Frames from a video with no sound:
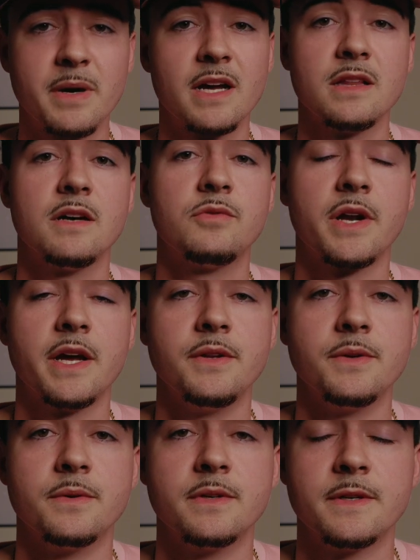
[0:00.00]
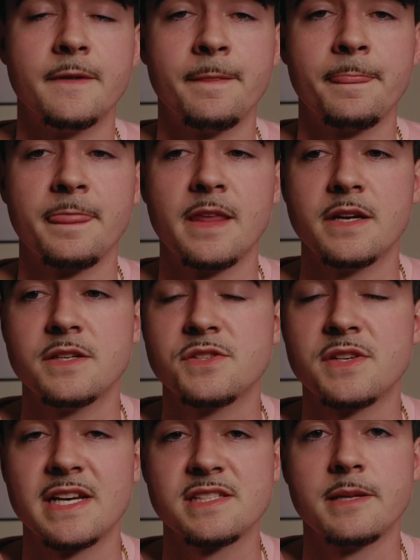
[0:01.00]
But I love what I do.
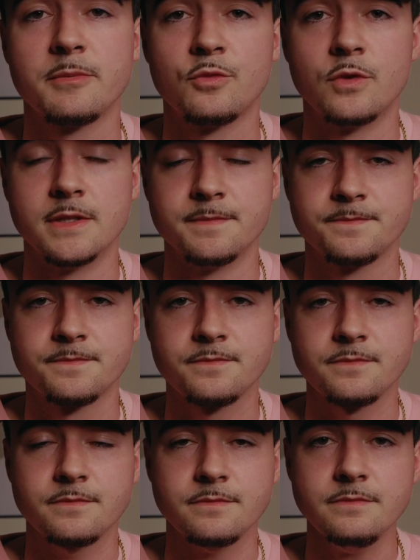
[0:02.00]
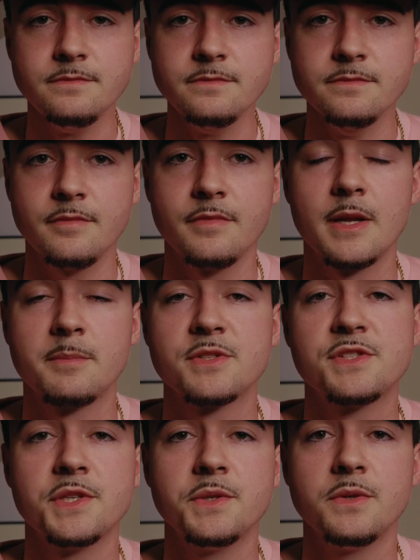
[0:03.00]
So that's number one.
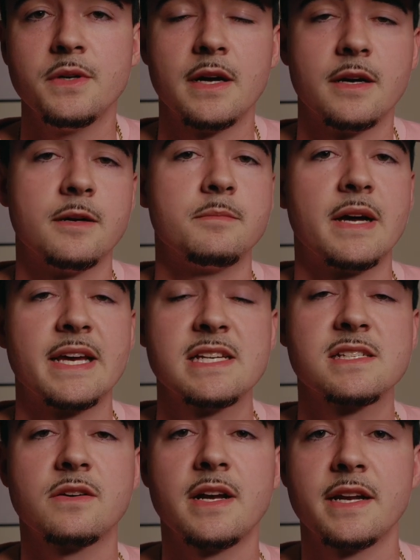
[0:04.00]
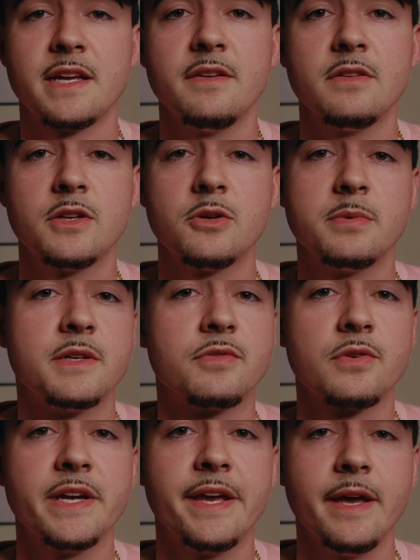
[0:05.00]
Number two, I guess I'll kind of give a little bit
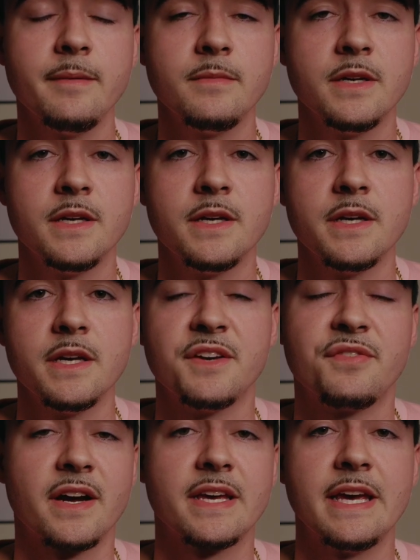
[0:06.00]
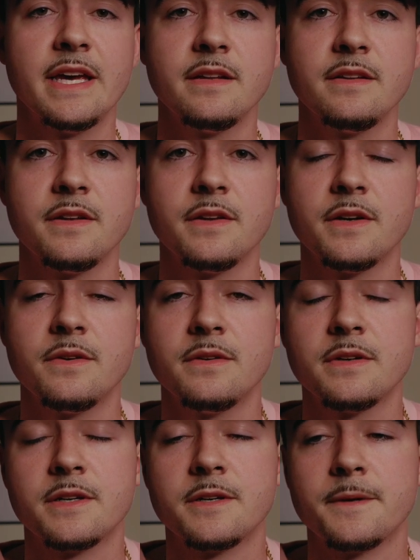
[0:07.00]
of free game if I can, you
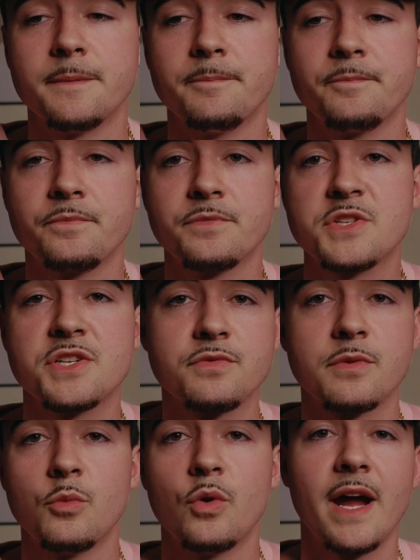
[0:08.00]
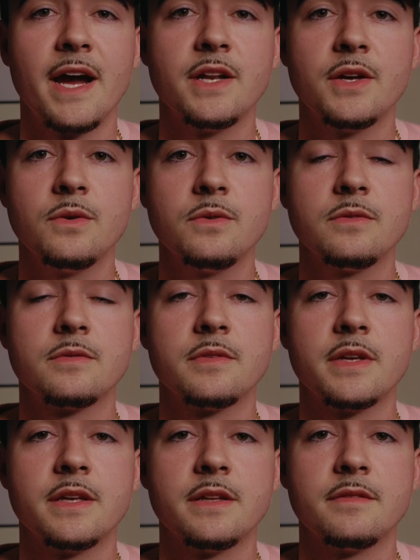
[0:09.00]
know, just from what I know,
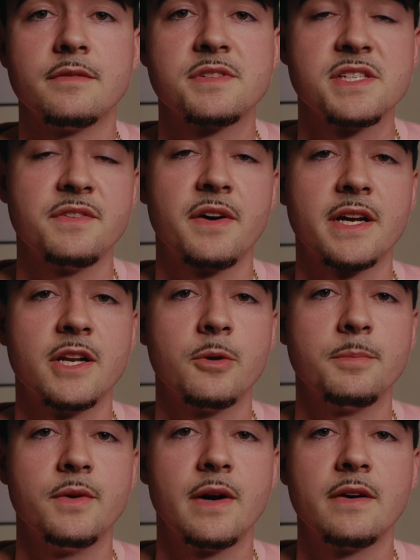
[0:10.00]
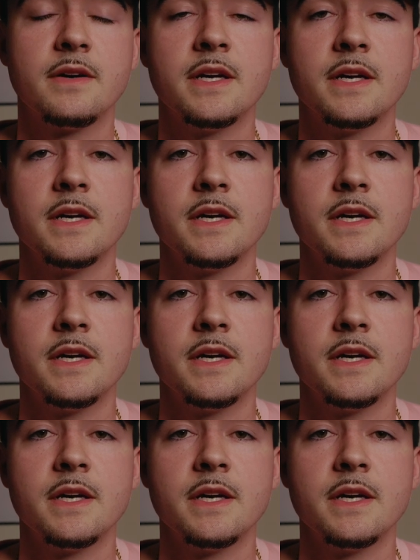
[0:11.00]
and see if I can help you out.